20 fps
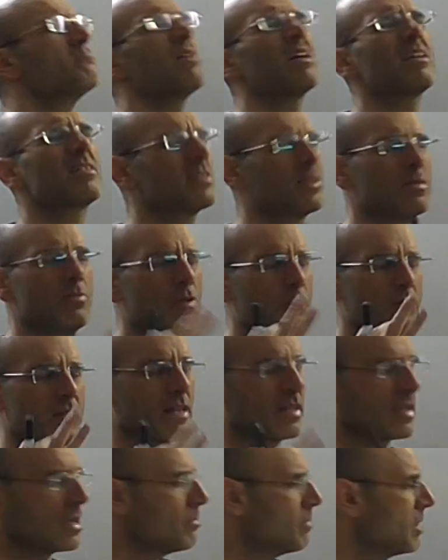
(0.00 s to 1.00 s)
maximum
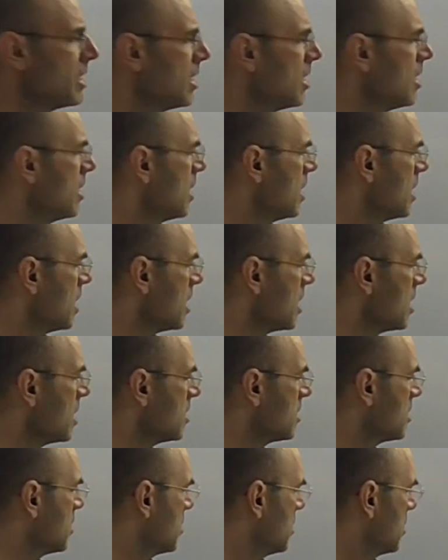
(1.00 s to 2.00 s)
that can be
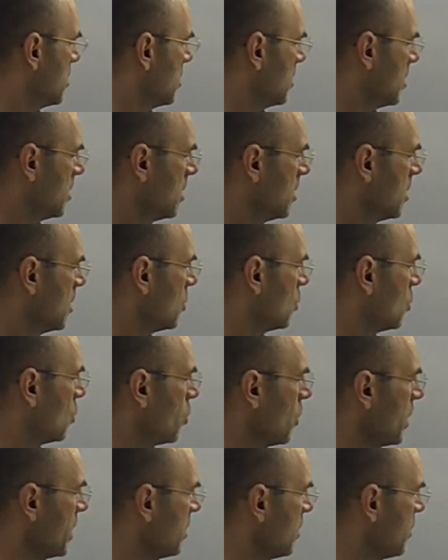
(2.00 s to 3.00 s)
is
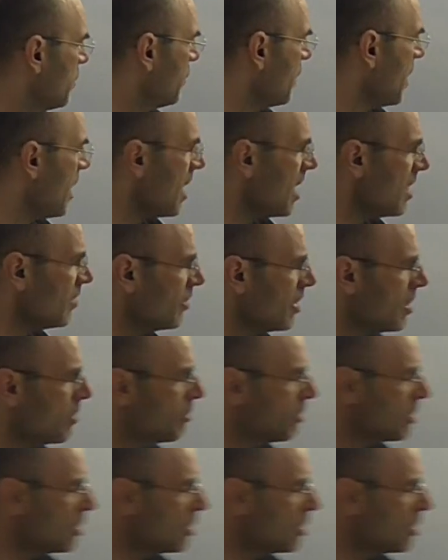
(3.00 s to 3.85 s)
25